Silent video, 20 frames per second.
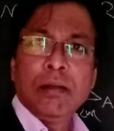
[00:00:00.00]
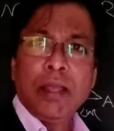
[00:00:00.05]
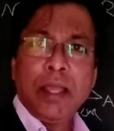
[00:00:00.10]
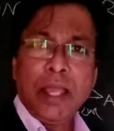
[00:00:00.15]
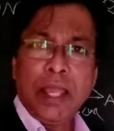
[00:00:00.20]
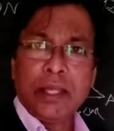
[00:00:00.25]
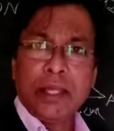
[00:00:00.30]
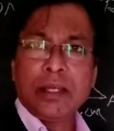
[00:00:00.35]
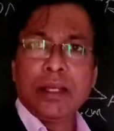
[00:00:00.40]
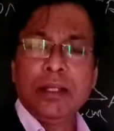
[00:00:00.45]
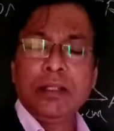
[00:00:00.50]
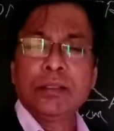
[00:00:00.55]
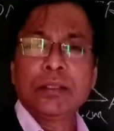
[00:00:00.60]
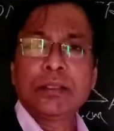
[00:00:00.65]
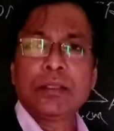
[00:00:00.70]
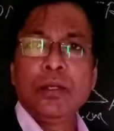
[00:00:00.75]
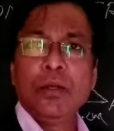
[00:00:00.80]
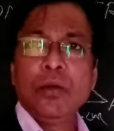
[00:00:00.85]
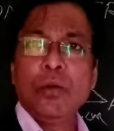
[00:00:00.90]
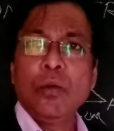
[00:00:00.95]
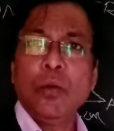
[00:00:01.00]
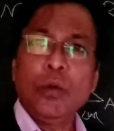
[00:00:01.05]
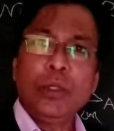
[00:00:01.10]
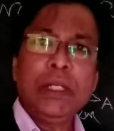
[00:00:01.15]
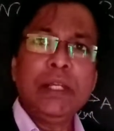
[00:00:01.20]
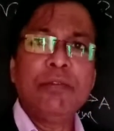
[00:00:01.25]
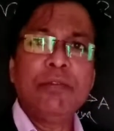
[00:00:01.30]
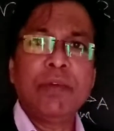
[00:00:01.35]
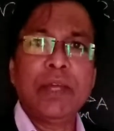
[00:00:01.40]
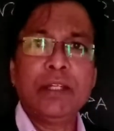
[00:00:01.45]
angles
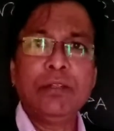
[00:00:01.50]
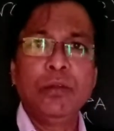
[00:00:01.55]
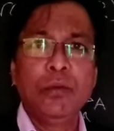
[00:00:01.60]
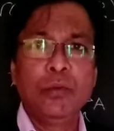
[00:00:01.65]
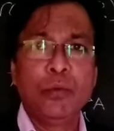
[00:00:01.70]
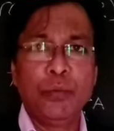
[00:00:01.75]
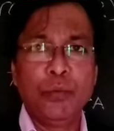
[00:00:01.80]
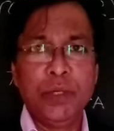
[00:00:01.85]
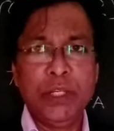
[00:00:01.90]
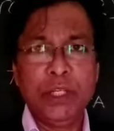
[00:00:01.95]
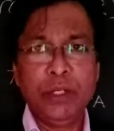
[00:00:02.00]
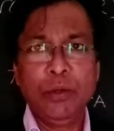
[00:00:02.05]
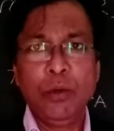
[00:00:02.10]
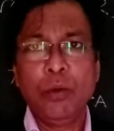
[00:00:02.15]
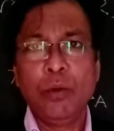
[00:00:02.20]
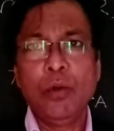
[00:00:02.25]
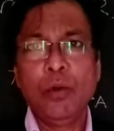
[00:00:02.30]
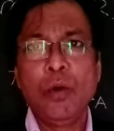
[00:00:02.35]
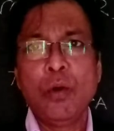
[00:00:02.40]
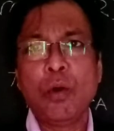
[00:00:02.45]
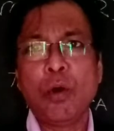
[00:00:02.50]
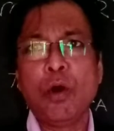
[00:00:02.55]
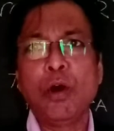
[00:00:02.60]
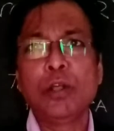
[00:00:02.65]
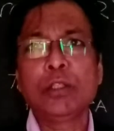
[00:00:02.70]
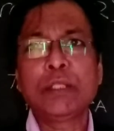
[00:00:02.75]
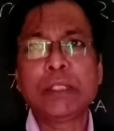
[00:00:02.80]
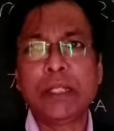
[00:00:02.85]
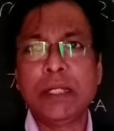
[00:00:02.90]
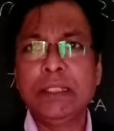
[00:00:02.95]
only when we know all
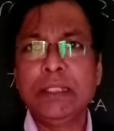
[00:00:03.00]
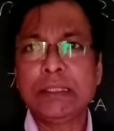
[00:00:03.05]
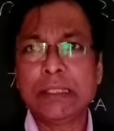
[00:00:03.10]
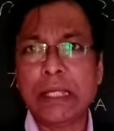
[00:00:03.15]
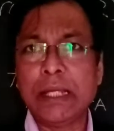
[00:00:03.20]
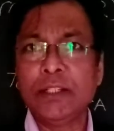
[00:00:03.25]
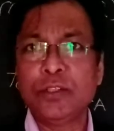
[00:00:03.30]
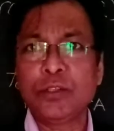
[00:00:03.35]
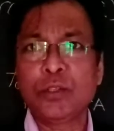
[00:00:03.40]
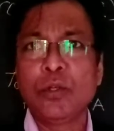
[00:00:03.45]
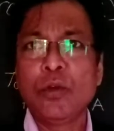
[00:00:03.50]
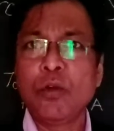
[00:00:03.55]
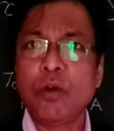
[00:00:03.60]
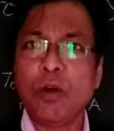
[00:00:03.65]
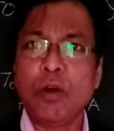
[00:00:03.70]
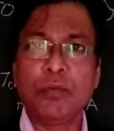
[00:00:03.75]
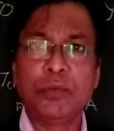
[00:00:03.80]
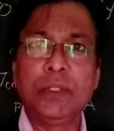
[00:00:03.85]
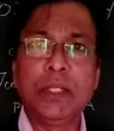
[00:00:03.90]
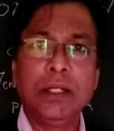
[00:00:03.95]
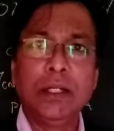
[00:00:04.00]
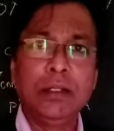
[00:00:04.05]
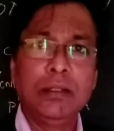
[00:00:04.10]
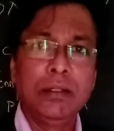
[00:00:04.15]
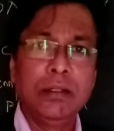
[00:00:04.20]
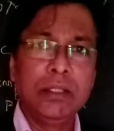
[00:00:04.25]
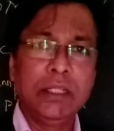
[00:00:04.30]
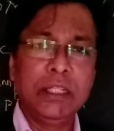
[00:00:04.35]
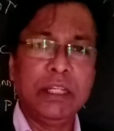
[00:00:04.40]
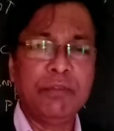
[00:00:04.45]
three sides of the
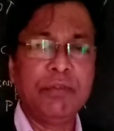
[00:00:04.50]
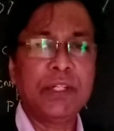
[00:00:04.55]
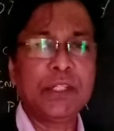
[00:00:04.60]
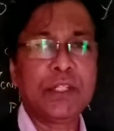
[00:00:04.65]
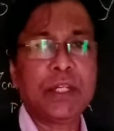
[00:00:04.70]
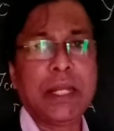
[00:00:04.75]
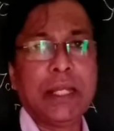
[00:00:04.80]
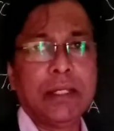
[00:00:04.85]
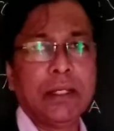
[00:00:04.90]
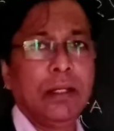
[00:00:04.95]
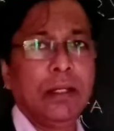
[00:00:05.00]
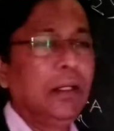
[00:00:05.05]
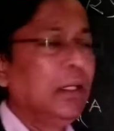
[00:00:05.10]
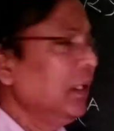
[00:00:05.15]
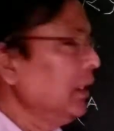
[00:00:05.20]
given triangle.